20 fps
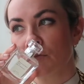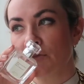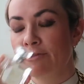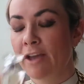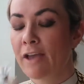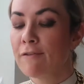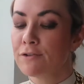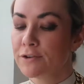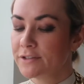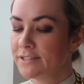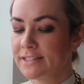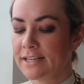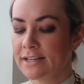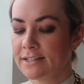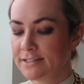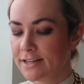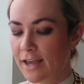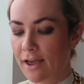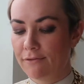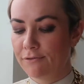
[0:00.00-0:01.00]
favorite
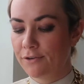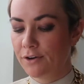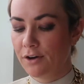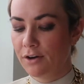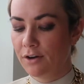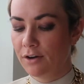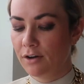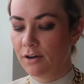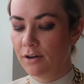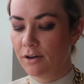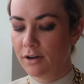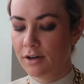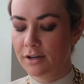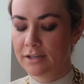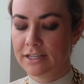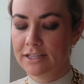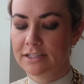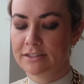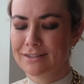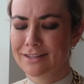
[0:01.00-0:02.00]
scent ever.
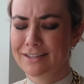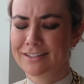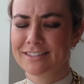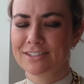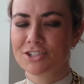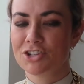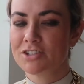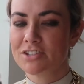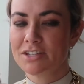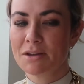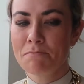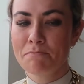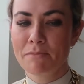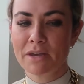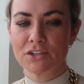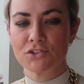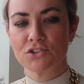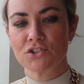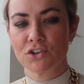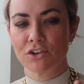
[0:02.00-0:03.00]
It's just a
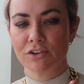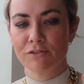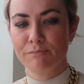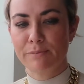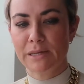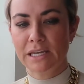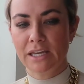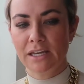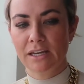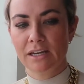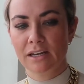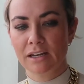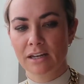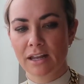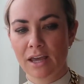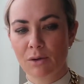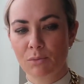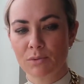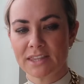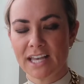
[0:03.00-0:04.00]
mixture of being
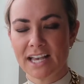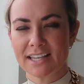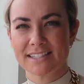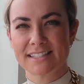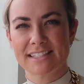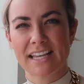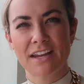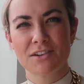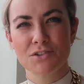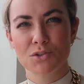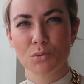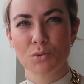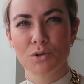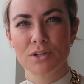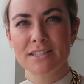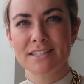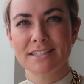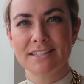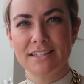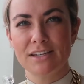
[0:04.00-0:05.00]
like with that sandalwood
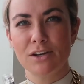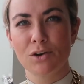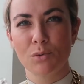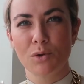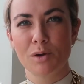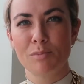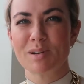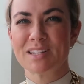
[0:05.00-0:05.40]
and cedarwood,